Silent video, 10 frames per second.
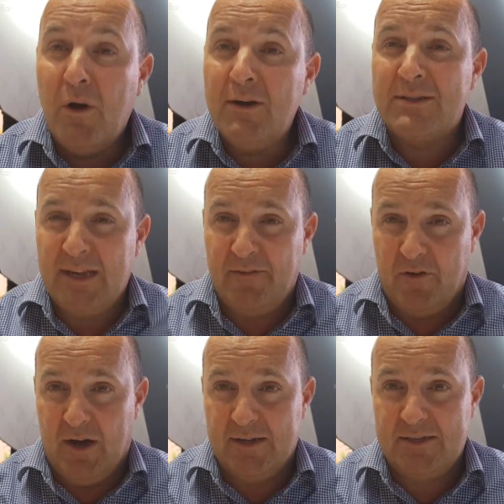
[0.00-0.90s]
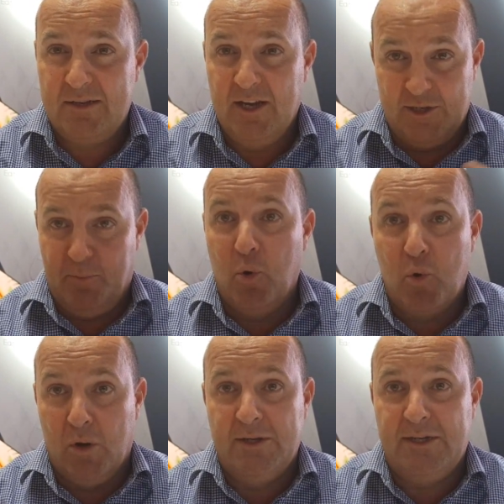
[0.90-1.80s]
worst thing for us is poor
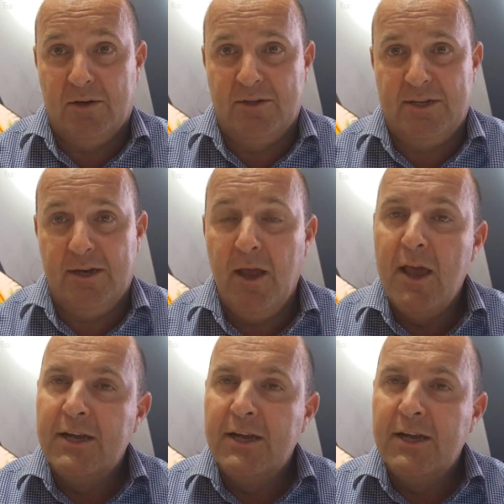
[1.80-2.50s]
quality content.